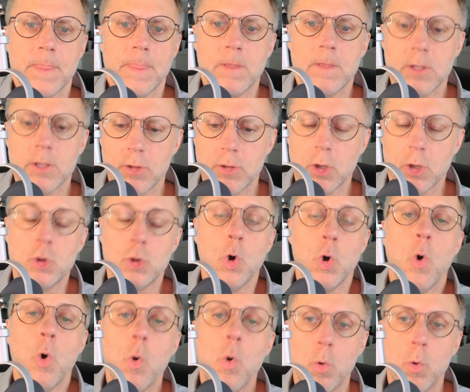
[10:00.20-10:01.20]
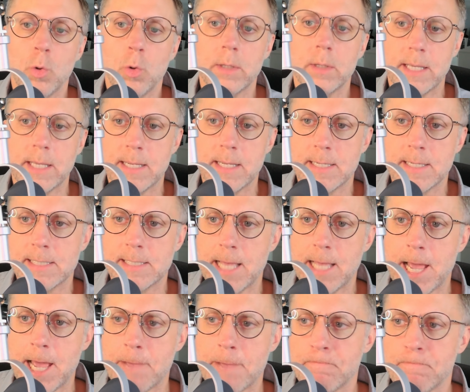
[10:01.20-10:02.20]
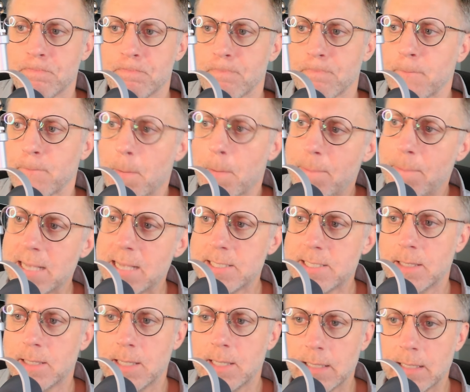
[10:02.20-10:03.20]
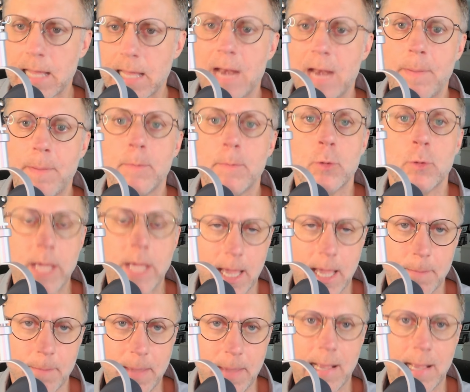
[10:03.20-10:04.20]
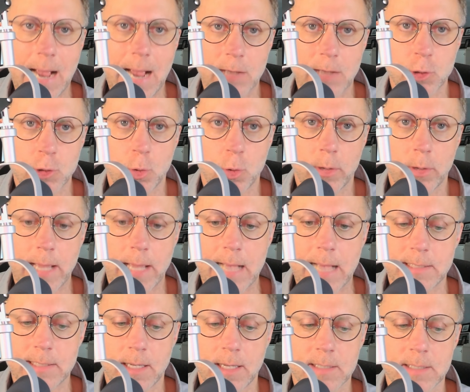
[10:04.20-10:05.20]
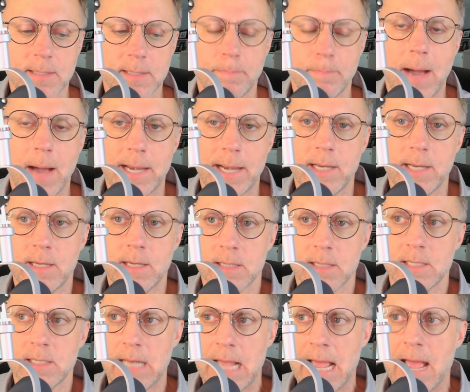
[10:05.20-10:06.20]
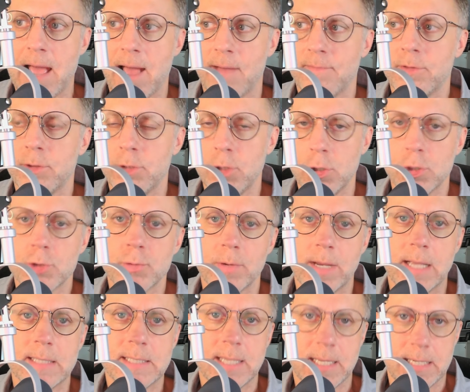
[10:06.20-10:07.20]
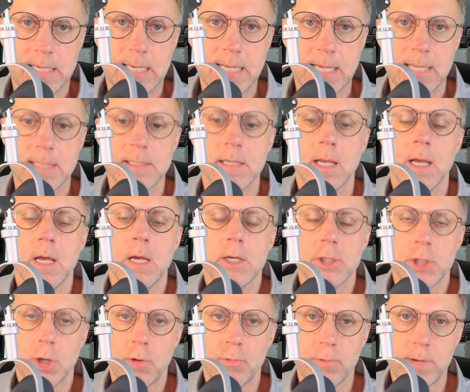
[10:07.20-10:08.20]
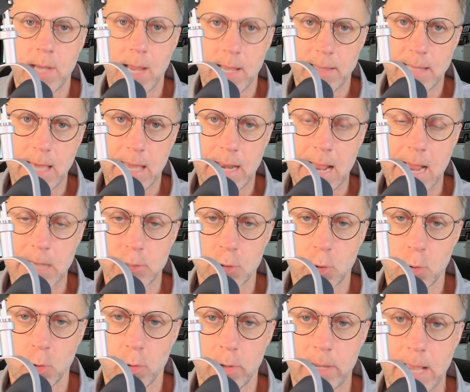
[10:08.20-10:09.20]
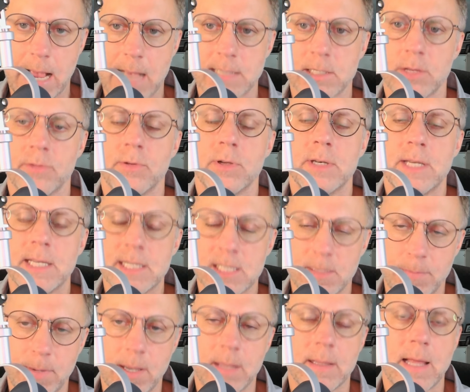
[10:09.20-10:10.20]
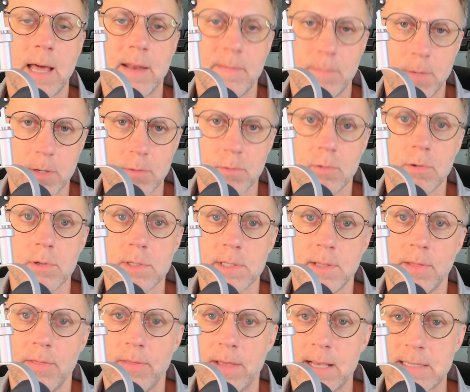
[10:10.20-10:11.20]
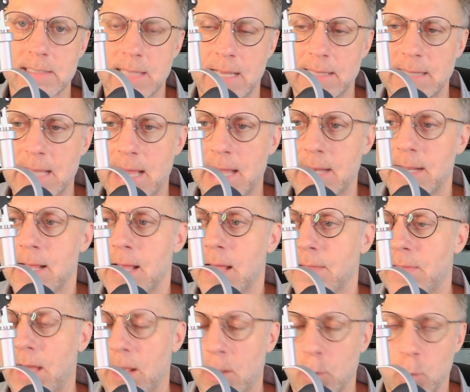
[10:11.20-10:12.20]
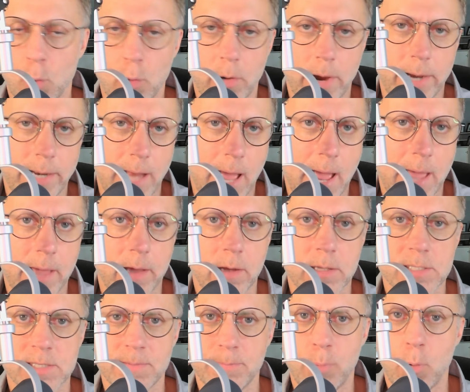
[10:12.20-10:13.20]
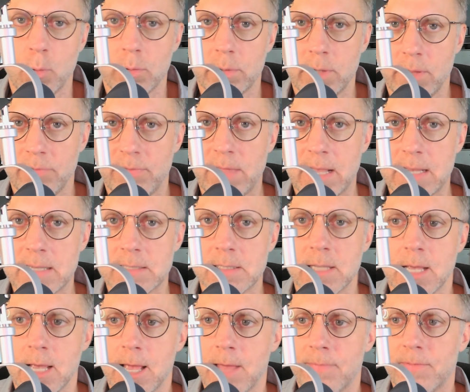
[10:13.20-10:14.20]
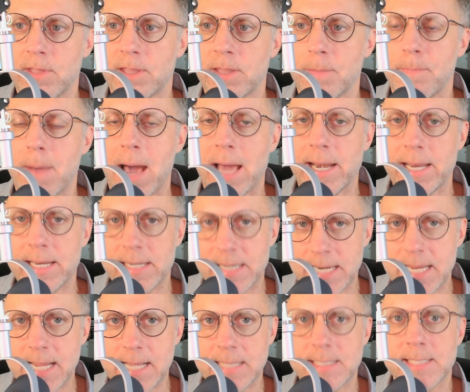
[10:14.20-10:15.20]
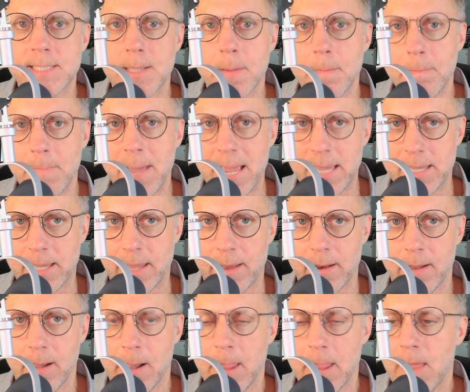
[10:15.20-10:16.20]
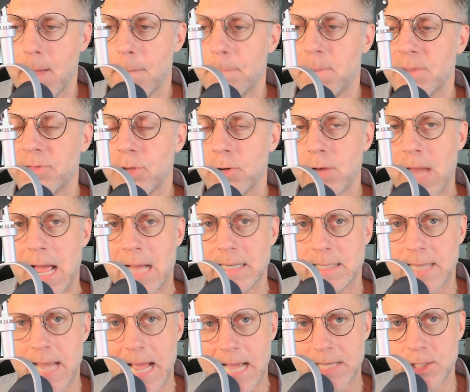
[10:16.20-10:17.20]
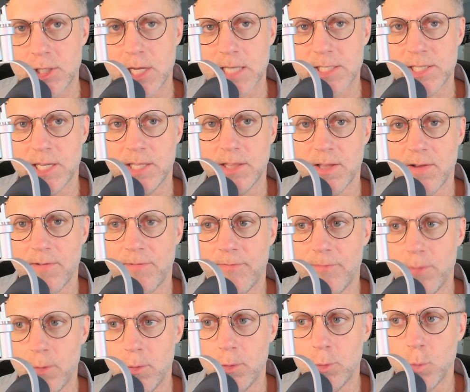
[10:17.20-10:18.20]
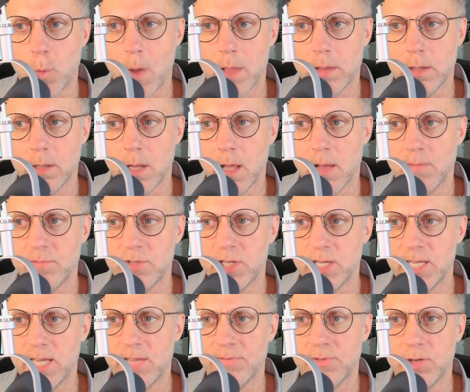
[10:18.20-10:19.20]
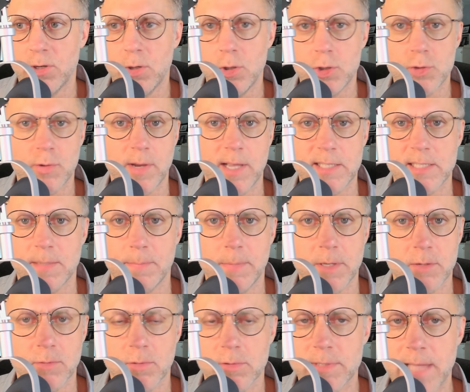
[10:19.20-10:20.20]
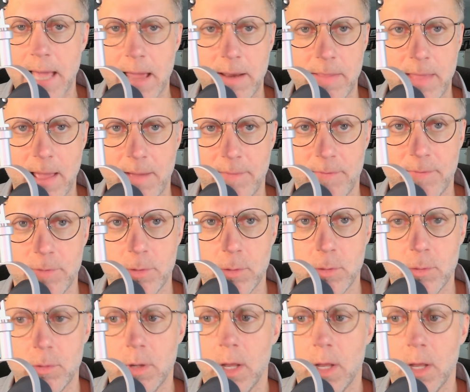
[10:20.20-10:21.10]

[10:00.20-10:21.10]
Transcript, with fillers: the, the goal is that basically a lot of people can't make hydrochloric acid because the body doesn't have the nutrients it needs to create that hydrochloric acid. There needs to be a lot of minerals and things like that. That chloride ion is important and things that the body needs to make it. But they're not digesting their food well enough to get the nutrients and minerals out of that food,